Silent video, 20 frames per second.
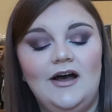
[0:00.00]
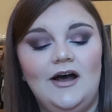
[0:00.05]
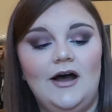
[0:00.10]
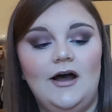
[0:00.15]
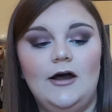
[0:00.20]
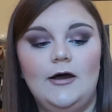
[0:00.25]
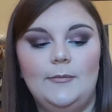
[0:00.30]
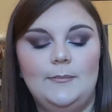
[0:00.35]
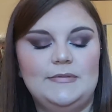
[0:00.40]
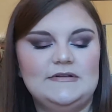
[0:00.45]

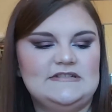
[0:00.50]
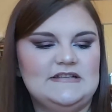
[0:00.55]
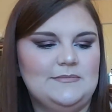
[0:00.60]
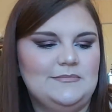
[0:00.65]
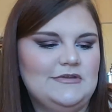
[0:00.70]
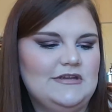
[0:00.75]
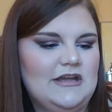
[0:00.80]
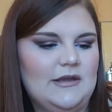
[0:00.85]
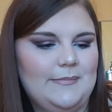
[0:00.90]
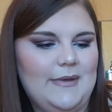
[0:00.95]
But
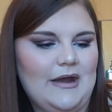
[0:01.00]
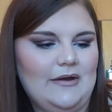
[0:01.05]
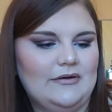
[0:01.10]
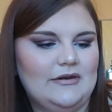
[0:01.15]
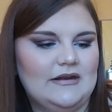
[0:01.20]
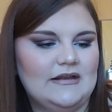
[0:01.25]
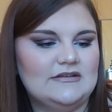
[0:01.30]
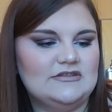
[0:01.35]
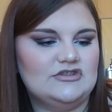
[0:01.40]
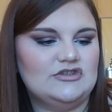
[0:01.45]
something about
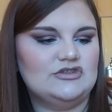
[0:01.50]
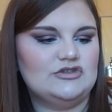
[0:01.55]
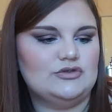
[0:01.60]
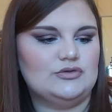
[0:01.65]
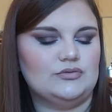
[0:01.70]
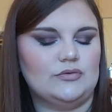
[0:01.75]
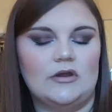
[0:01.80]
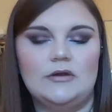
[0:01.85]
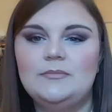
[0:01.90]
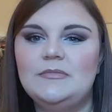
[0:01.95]
it has just
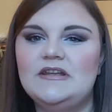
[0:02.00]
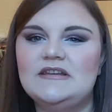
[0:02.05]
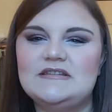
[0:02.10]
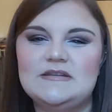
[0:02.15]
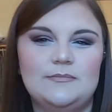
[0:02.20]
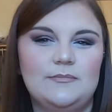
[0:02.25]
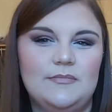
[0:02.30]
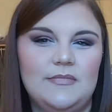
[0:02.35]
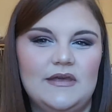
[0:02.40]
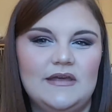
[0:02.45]
drawn me
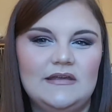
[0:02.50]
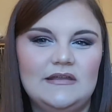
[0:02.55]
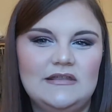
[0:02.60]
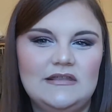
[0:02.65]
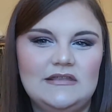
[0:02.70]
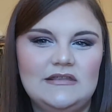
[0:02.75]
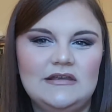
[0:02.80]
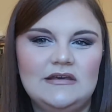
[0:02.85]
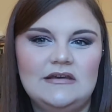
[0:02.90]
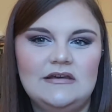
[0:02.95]
to
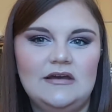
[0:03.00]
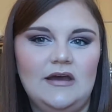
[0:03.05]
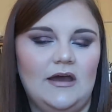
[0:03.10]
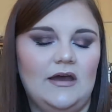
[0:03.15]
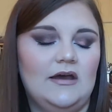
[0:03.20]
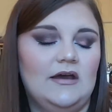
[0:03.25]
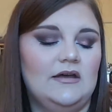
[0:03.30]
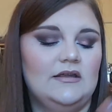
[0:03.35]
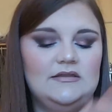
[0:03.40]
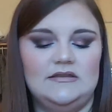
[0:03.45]
Myth
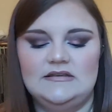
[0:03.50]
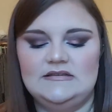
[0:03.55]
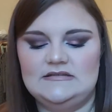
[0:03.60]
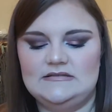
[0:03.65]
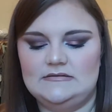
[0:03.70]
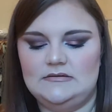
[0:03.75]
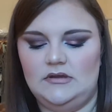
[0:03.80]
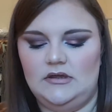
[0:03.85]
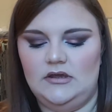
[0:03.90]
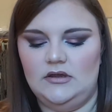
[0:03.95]

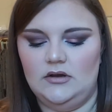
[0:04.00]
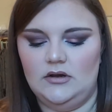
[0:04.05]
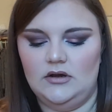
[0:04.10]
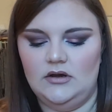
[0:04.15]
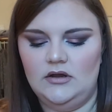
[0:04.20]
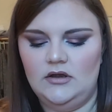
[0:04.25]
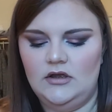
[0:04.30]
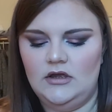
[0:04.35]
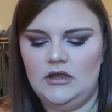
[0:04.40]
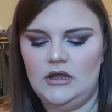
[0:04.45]
this
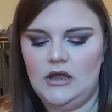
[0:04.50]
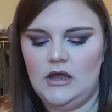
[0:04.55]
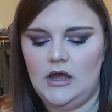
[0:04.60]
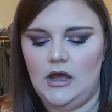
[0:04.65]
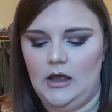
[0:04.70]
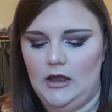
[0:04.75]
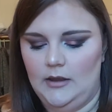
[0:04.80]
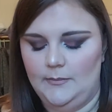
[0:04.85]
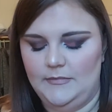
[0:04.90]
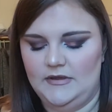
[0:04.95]
year.
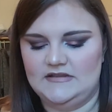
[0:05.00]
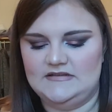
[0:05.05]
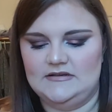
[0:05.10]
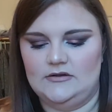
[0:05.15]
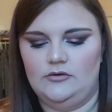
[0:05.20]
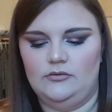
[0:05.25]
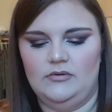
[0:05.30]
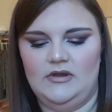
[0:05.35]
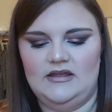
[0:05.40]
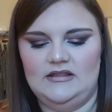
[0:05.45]
It's a
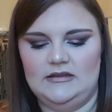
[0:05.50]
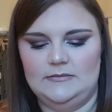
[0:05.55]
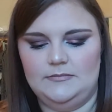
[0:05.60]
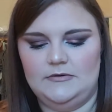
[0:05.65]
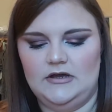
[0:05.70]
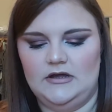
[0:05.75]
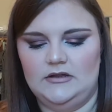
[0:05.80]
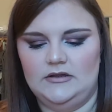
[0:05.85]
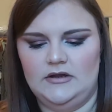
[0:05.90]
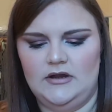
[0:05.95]
great lip
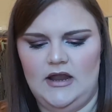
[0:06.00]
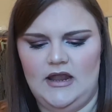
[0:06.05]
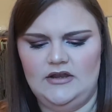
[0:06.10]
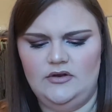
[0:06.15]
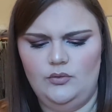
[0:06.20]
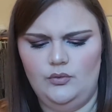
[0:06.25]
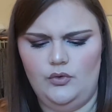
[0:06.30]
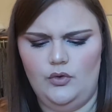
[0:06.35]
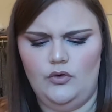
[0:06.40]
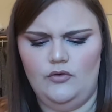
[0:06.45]
color. I
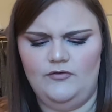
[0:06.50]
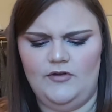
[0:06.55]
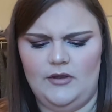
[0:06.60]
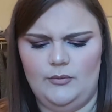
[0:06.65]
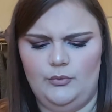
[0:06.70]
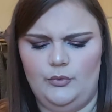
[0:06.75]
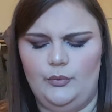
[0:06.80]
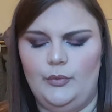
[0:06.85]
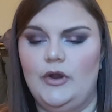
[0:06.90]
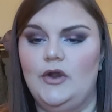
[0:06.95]
don't know if I
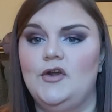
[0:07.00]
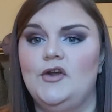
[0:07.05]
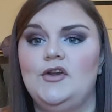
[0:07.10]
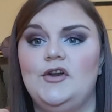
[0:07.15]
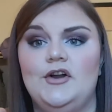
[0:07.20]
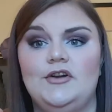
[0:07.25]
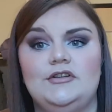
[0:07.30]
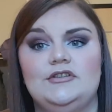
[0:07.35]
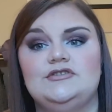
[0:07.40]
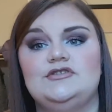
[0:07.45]
would wear it
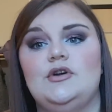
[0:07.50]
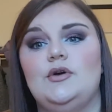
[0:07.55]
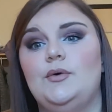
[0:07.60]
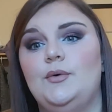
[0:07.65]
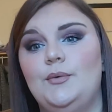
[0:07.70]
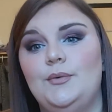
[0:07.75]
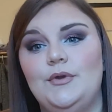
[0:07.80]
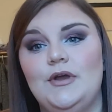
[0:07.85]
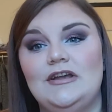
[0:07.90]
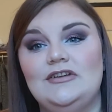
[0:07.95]
on its
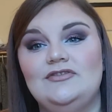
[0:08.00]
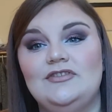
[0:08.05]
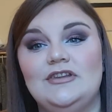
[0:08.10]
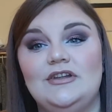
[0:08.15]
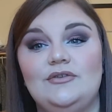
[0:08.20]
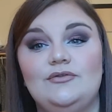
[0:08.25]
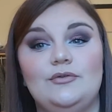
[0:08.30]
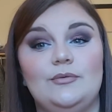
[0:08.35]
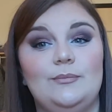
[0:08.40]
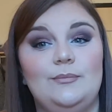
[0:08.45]
own. I feel
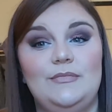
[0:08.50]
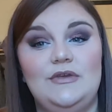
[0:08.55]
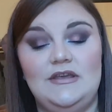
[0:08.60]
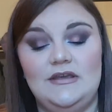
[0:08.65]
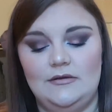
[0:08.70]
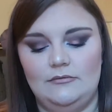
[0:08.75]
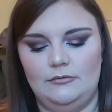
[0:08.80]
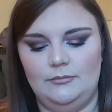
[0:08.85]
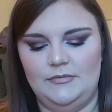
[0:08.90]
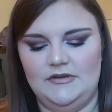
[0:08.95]
like for
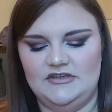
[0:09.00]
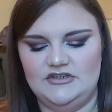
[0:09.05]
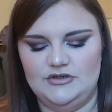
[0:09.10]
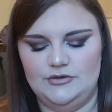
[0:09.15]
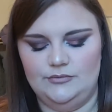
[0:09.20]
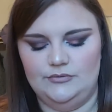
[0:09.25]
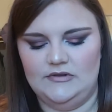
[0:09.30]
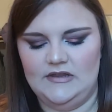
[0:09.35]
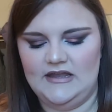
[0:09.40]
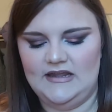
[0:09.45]
me it would be
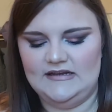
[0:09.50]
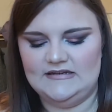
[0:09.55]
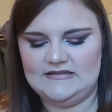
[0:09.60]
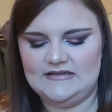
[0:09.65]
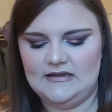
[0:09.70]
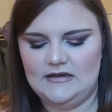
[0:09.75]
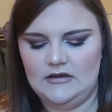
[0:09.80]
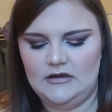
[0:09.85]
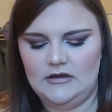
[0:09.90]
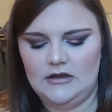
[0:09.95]
too light.
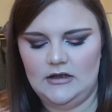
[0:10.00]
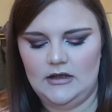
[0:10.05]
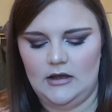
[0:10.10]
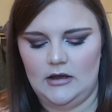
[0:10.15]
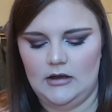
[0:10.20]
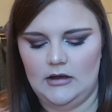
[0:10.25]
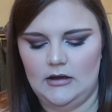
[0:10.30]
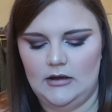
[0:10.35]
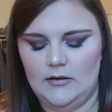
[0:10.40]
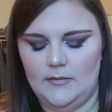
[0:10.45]

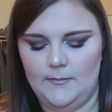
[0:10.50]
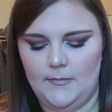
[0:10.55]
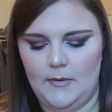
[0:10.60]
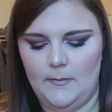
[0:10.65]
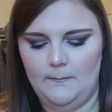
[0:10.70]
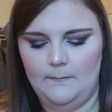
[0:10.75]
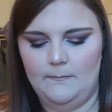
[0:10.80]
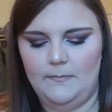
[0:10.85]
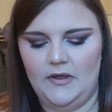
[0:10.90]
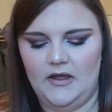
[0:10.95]

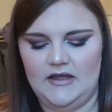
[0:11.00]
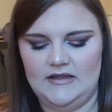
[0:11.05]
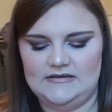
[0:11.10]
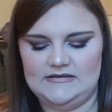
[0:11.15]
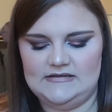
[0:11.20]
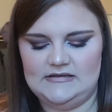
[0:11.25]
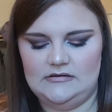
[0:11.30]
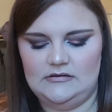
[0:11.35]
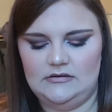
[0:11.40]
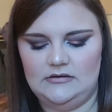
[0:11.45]

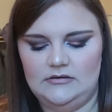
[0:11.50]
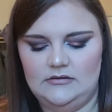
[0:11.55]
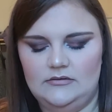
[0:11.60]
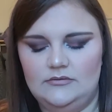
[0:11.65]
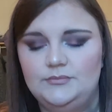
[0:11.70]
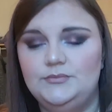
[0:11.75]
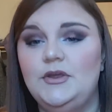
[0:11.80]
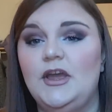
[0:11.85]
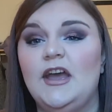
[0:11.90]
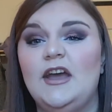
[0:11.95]
But
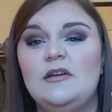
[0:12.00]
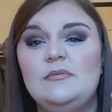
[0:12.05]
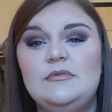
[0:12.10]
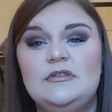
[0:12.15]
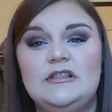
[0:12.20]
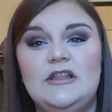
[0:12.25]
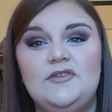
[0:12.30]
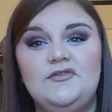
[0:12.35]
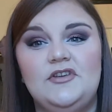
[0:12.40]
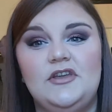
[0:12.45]
yeah, I've
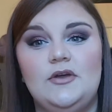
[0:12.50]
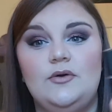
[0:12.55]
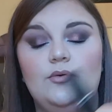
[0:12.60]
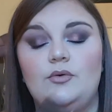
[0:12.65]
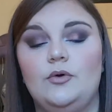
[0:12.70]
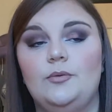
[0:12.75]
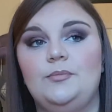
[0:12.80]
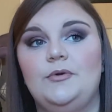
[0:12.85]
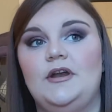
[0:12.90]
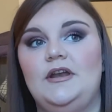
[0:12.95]
been loving
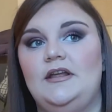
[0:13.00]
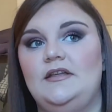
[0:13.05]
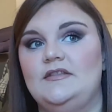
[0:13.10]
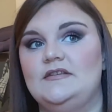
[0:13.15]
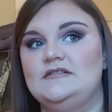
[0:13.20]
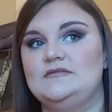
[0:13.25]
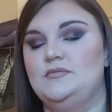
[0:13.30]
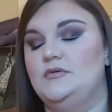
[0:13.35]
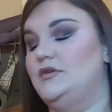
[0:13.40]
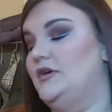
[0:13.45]
incorporating
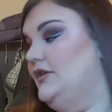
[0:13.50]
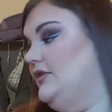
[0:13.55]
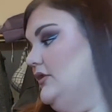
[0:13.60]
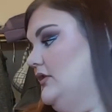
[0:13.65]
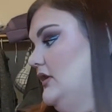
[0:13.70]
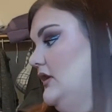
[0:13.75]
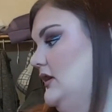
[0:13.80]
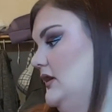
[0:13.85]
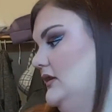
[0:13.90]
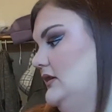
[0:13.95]
this with other
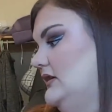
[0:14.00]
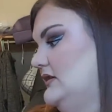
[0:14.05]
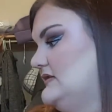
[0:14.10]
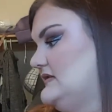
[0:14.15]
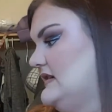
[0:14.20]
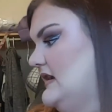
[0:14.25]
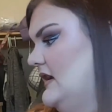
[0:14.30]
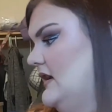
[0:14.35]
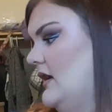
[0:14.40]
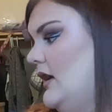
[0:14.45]
colors.
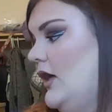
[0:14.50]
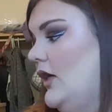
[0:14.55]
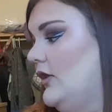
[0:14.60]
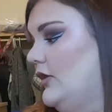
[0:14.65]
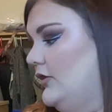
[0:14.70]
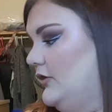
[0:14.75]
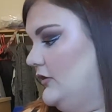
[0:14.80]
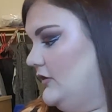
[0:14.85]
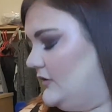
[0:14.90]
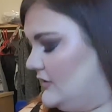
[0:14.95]

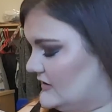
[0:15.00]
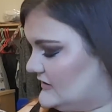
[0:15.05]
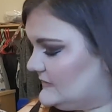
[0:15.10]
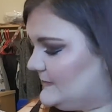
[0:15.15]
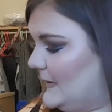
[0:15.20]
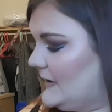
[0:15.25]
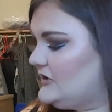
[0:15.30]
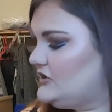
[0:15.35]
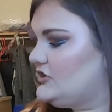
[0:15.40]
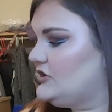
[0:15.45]

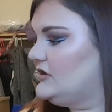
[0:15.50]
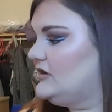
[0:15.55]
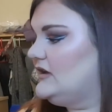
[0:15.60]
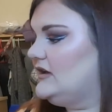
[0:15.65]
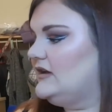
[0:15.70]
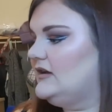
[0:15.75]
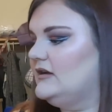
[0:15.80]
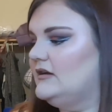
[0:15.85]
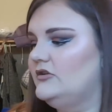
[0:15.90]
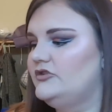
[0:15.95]

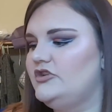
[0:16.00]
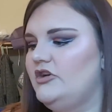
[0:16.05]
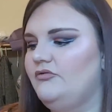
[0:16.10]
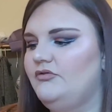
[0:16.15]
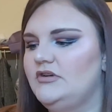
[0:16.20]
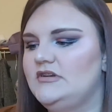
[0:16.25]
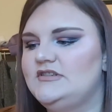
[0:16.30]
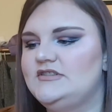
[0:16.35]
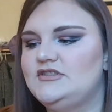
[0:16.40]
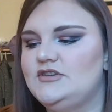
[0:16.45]
Especially
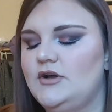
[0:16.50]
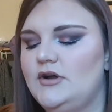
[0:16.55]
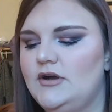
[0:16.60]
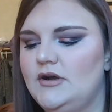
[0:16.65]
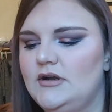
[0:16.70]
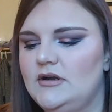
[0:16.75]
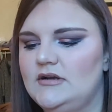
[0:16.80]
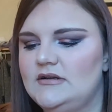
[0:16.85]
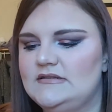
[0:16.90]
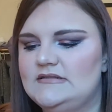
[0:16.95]
Jeffree
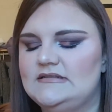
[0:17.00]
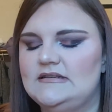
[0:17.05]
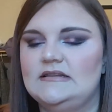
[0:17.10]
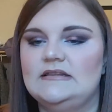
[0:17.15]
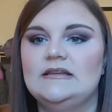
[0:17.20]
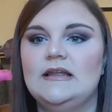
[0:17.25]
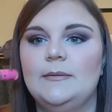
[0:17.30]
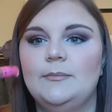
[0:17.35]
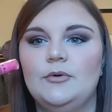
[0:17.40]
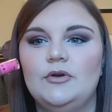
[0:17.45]
Star
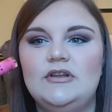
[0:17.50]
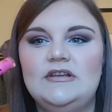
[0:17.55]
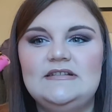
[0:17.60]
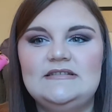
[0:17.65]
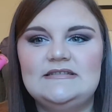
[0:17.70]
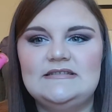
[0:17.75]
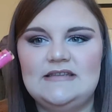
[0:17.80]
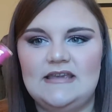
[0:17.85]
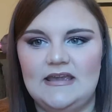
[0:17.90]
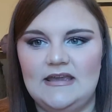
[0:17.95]
Celebrity
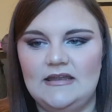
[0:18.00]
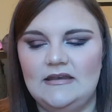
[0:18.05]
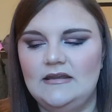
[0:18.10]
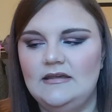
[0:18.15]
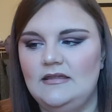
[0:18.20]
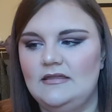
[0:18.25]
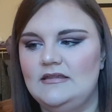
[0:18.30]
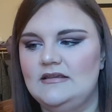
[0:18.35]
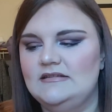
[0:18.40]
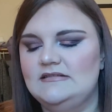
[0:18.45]

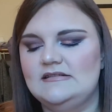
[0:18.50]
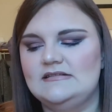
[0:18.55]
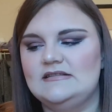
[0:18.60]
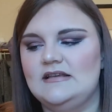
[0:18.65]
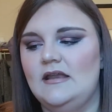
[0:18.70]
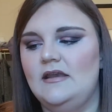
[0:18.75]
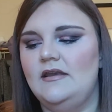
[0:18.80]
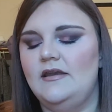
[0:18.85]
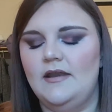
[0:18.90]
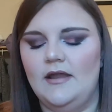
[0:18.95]
Skin. This is
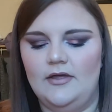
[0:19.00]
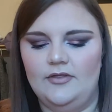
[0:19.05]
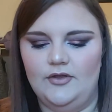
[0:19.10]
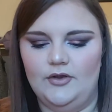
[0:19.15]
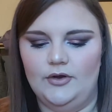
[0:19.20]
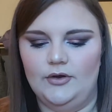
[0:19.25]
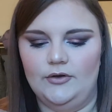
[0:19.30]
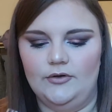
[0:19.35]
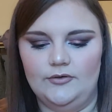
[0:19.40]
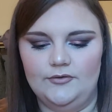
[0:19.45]

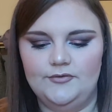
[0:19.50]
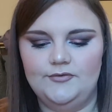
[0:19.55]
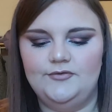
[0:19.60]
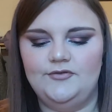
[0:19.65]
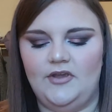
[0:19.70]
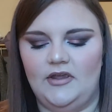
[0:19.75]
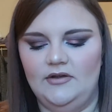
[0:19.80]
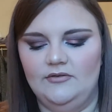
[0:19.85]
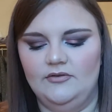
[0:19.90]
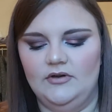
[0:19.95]
another
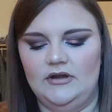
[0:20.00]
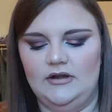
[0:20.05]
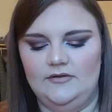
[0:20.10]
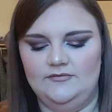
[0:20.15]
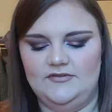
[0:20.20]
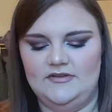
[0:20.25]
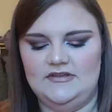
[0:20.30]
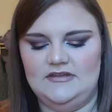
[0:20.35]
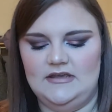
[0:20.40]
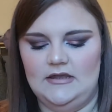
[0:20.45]
favorite
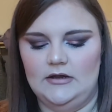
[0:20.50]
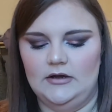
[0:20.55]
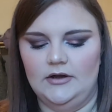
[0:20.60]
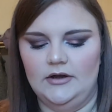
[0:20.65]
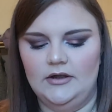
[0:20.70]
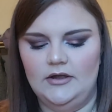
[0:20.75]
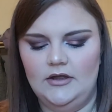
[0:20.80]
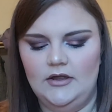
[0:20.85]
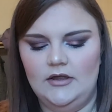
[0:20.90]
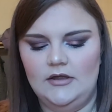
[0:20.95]
of the
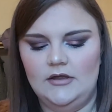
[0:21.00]
year.